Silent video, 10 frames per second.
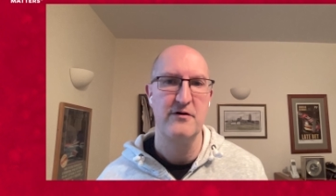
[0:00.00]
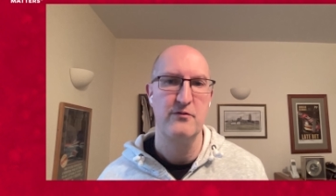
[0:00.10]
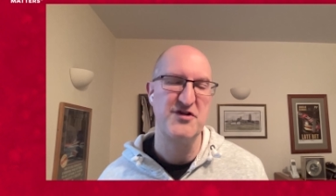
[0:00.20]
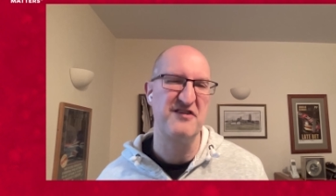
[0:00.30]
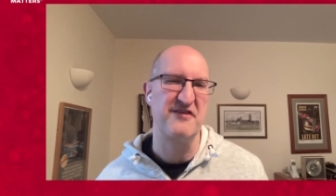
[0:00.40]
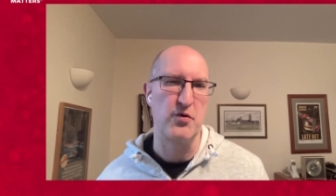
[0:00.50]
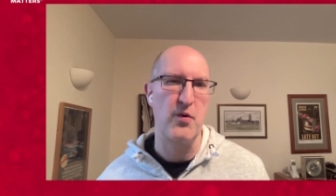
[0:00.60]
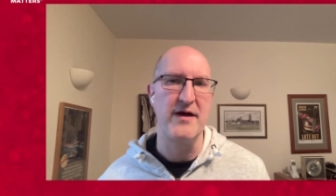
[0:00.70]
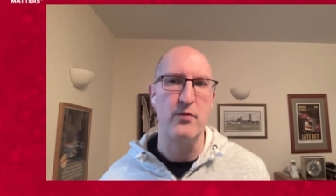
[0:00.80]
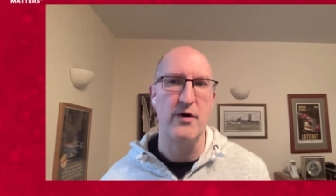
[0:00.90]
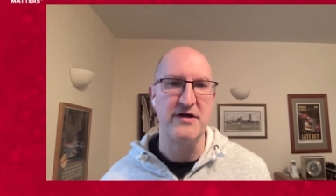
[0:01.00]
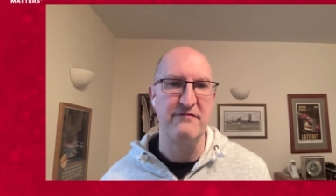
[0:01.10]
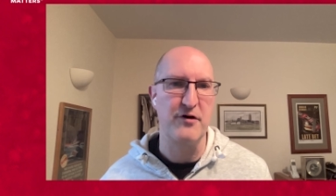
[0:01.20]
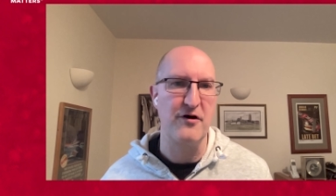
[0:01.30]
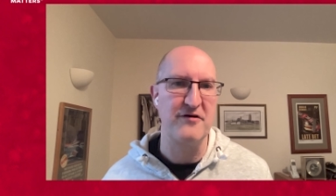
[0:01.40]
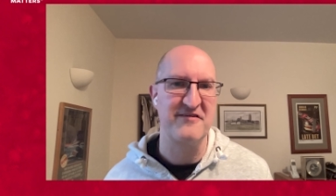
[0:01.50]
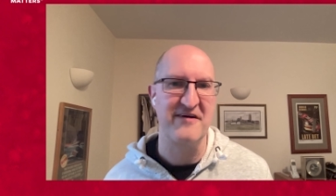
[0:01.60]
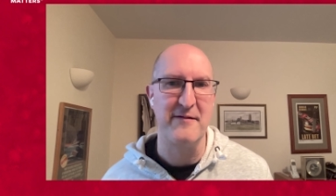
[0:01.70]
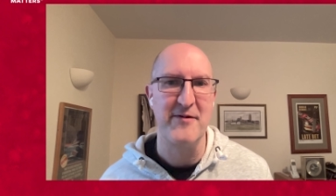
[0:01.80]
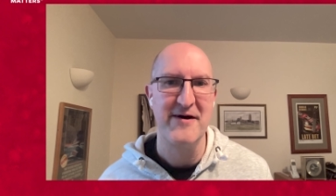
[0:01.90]
which isn't great when you've got
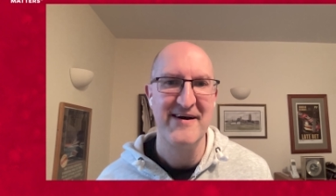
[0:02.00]
um,